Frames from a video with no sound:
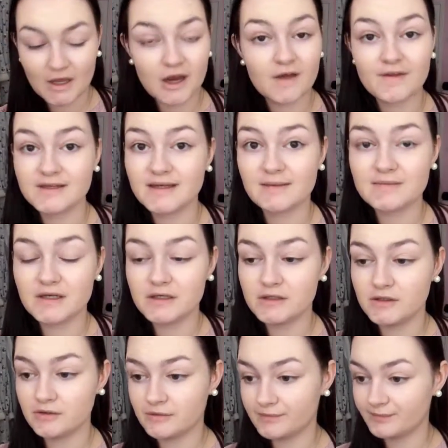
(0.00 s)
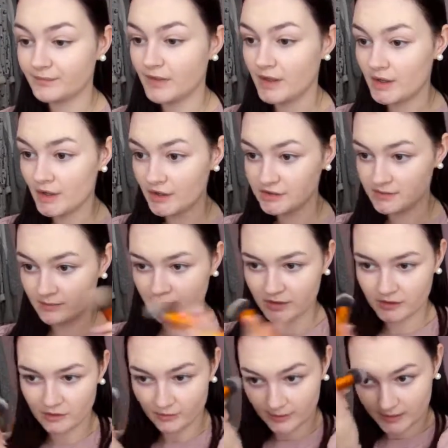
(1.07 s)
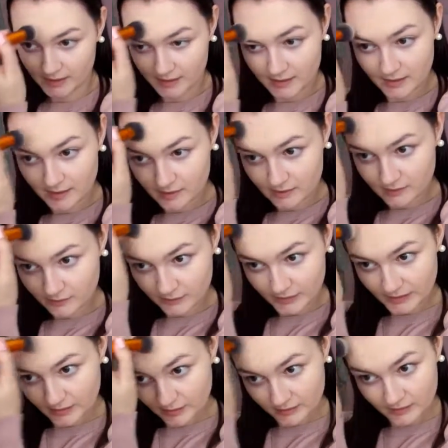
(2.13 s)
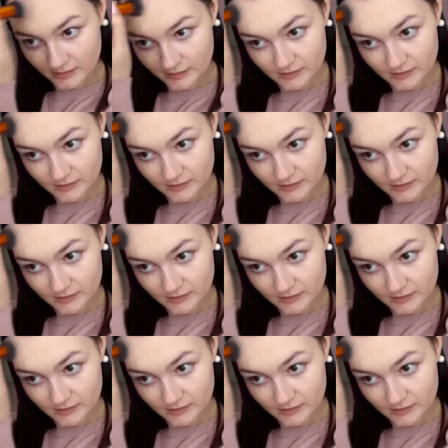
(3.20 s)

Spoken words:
Other times I don't. So I'm going to go in again with